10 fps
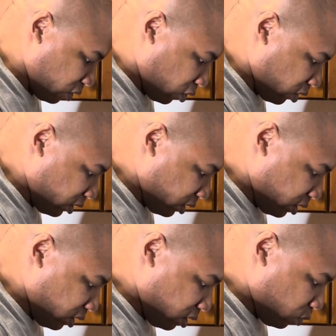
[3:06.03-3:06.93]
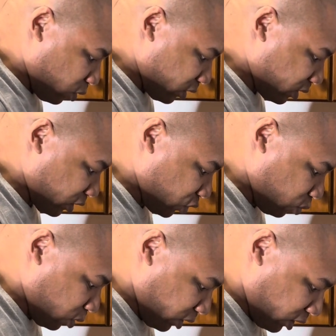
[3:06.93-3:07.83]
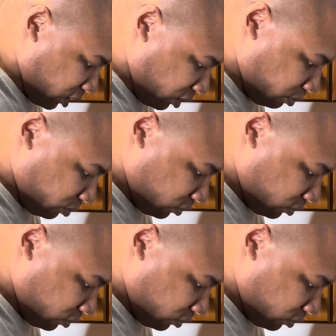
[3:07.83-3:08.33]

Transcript: all of the good ones that you want to keep